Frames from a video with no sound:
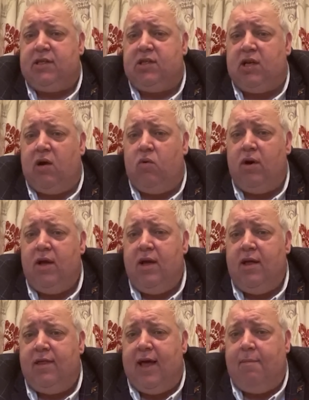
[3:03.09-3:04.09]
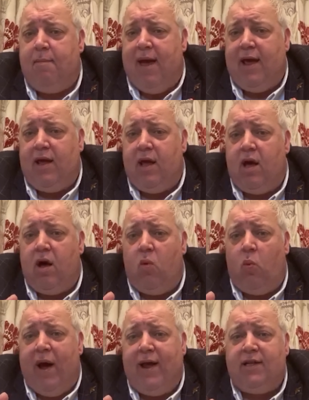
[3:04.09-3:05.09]
So they may
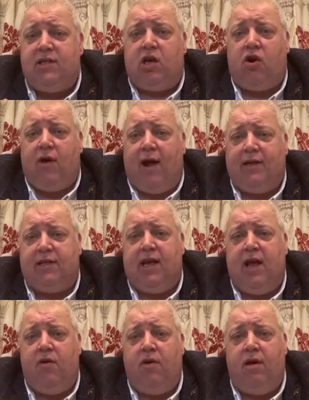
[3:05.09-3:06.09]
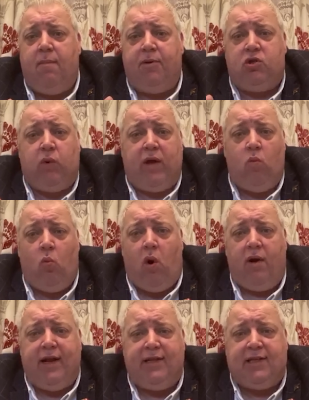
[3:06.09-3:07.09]
weight a criteria between
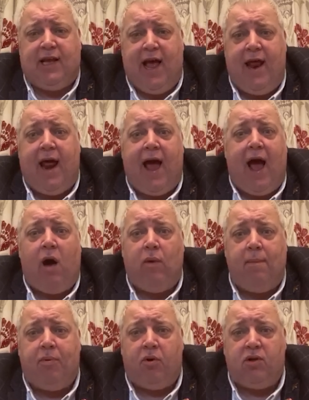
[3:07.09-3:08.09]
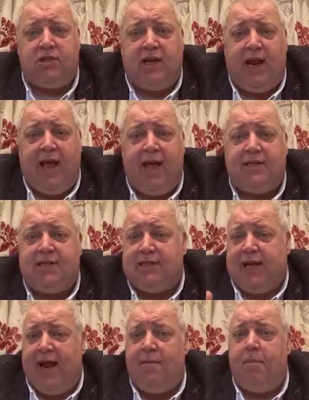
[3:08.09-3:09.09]
1 and 10, how important it is,
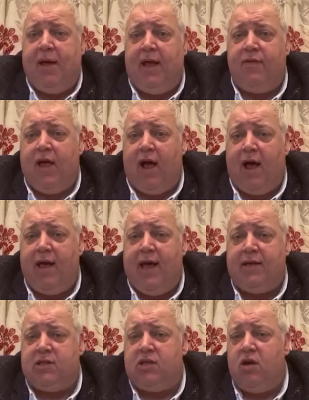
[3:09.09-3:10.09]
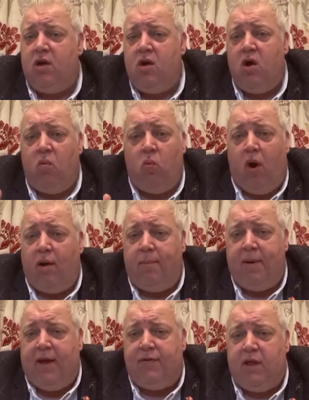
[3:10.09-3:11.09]
10 being the highest, 1
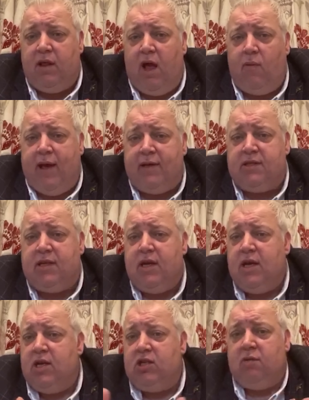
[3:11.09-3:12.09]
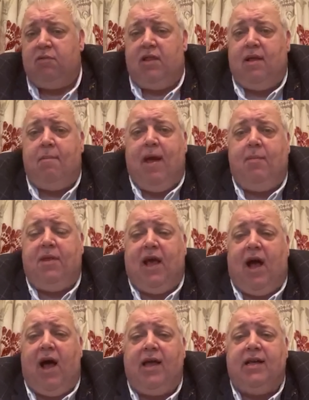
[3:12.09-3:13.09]
being the lowest. Something that maybe the
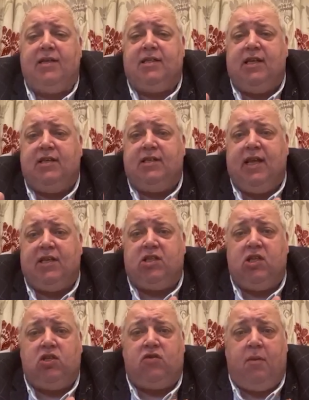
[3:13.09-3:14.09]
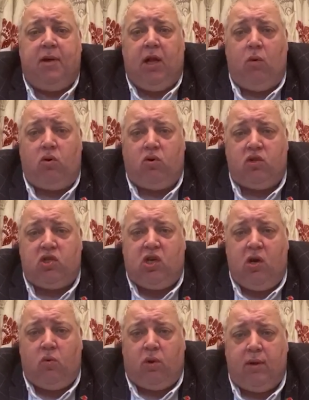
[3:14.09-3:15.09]
highest is distance from a local
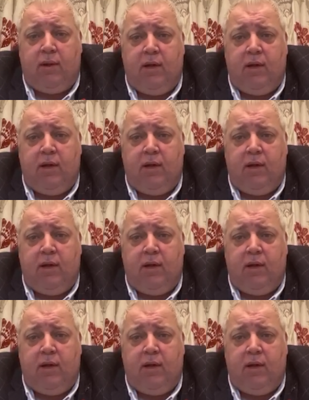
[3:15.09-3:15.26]
school.